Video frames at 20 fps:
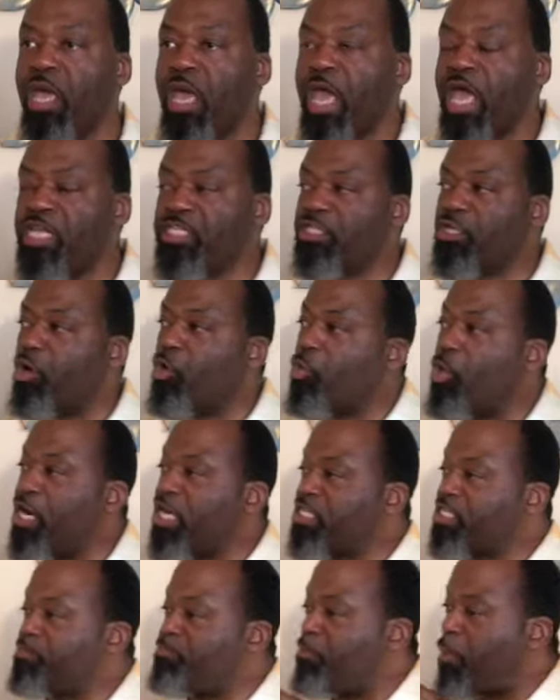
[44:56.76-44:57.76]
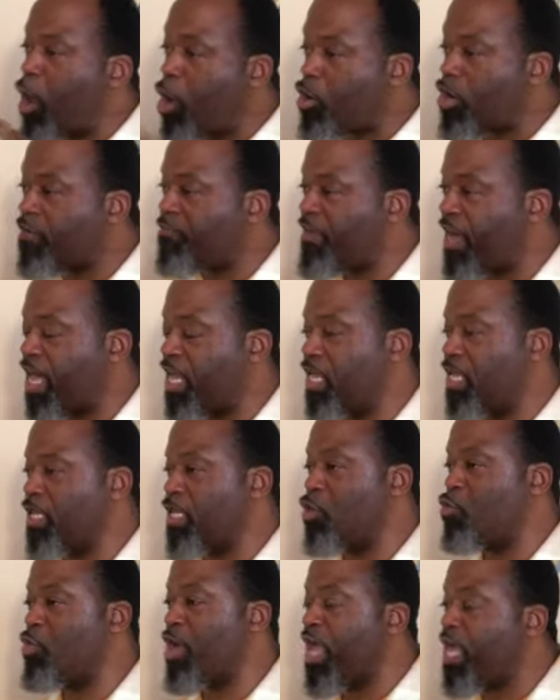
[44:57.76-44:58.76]
And so what is motivating
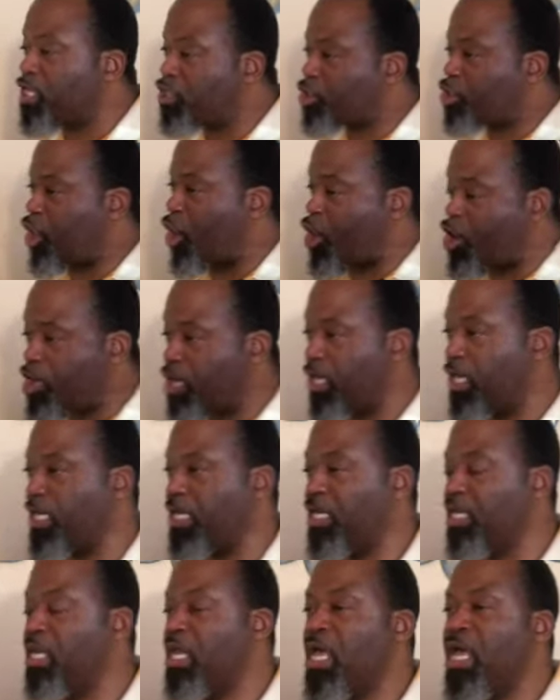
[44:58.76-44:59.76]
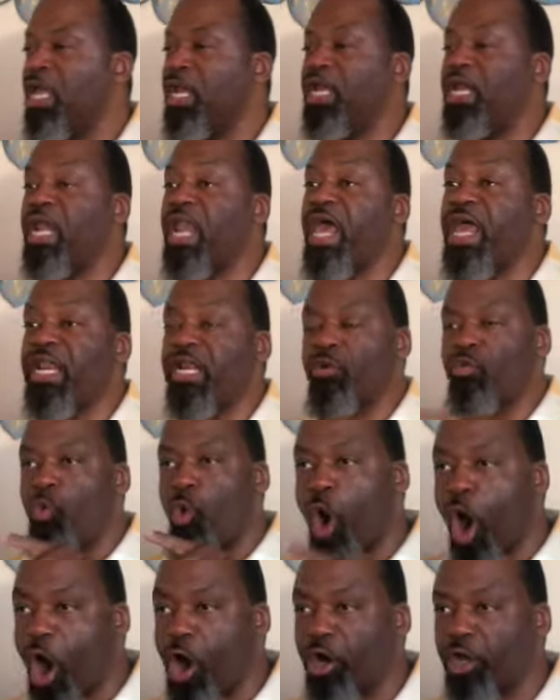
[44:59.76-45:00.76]
you internally, let it
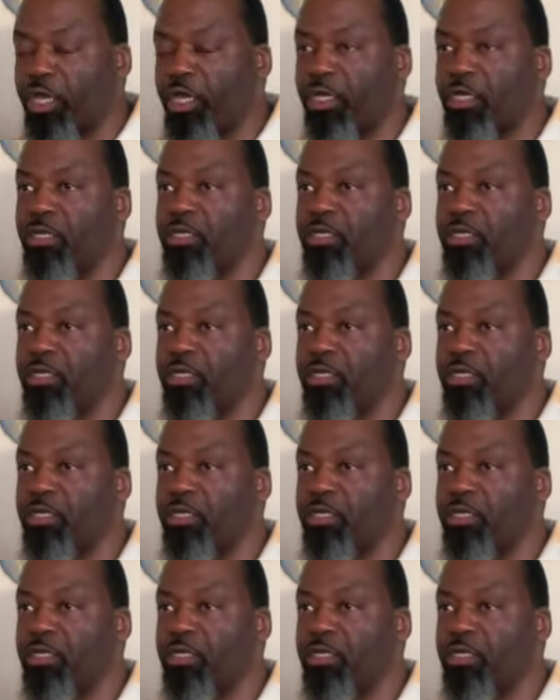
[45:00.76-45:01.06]
work.